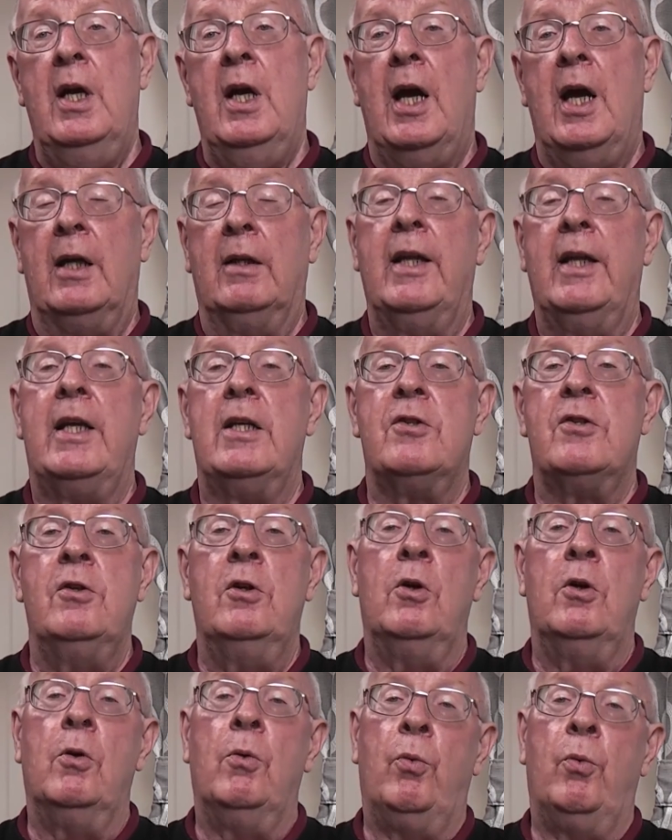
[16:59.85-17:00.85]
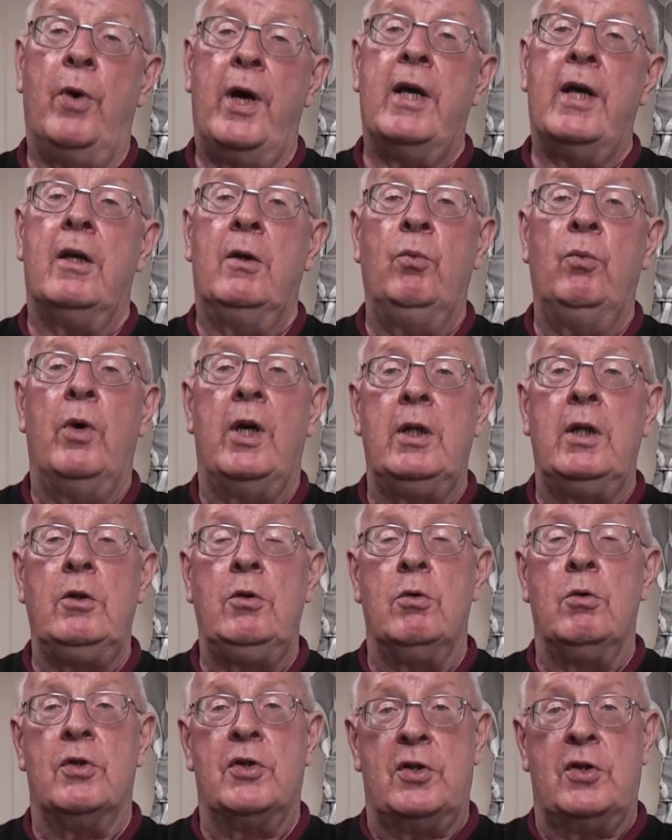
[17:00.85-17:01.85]
and let us know where and when
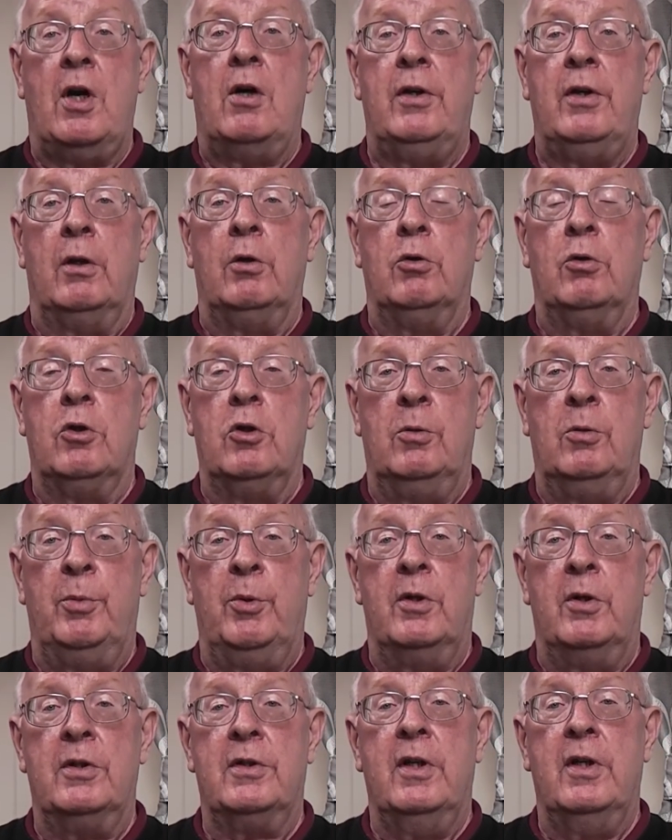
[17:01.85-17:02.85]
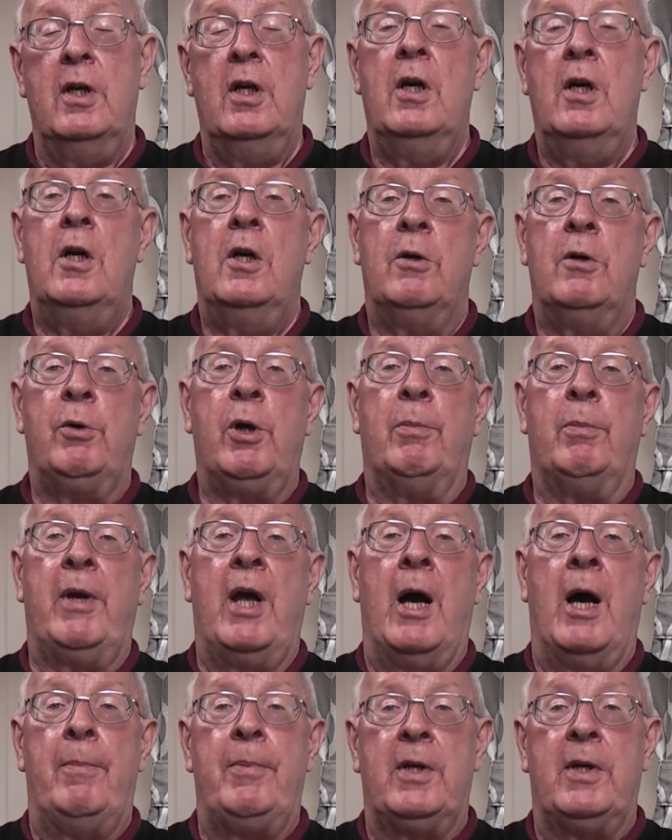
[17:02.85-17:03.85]
you saw the logo board, we'll be
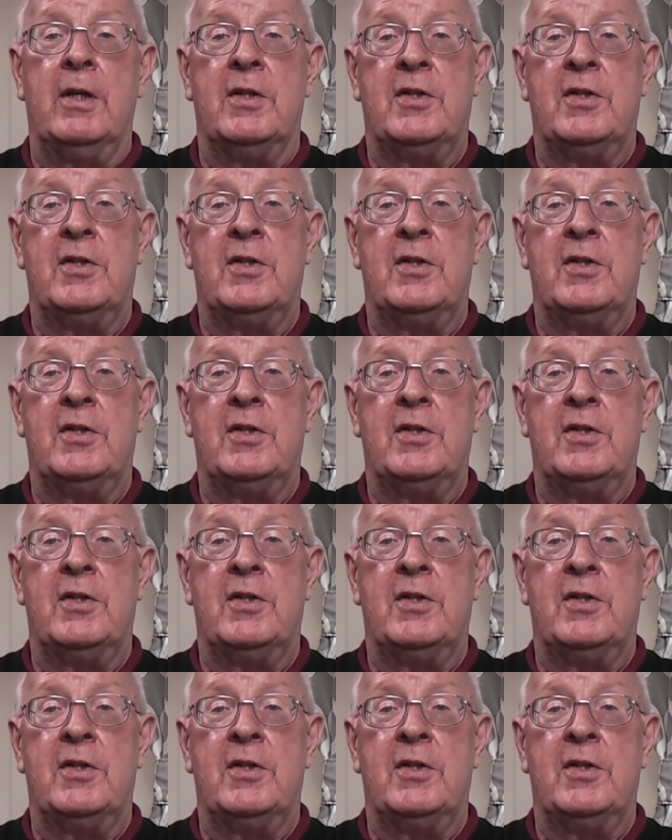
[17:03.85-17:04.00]
happy to